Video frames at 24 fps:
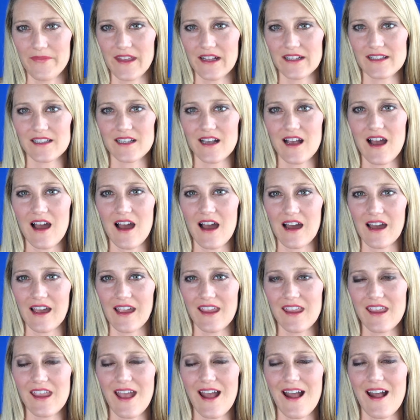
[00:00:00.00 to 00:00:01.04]
That's
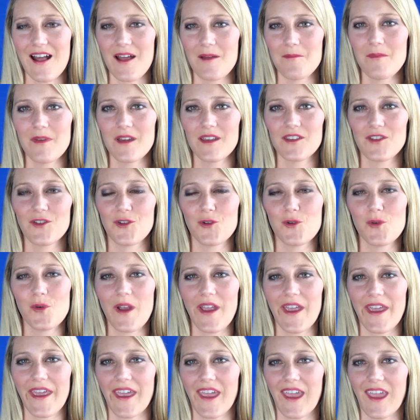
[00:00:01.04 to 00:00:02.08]

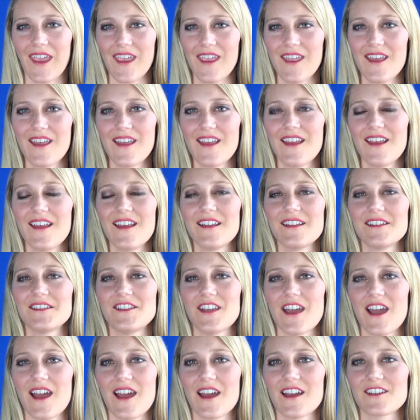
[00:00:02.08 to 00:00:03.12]

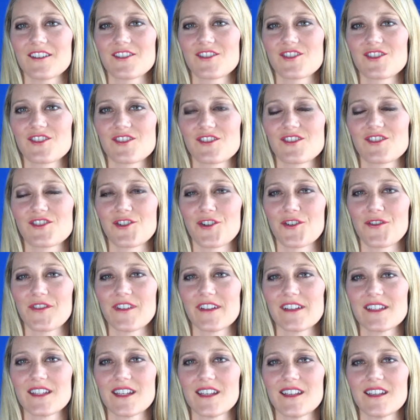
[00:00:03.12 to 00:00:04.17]

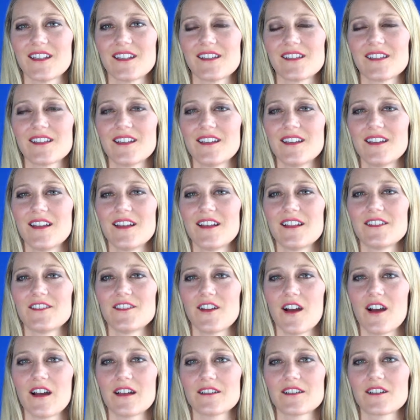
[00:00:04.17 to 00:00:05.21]

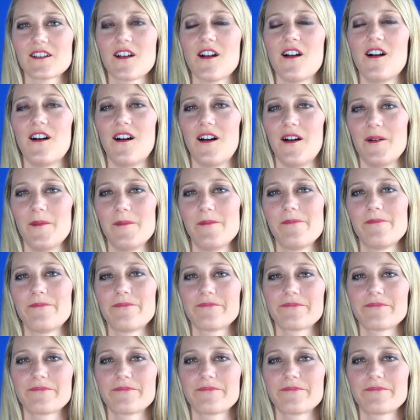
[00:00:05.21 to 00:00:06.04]
IMUA-services.com.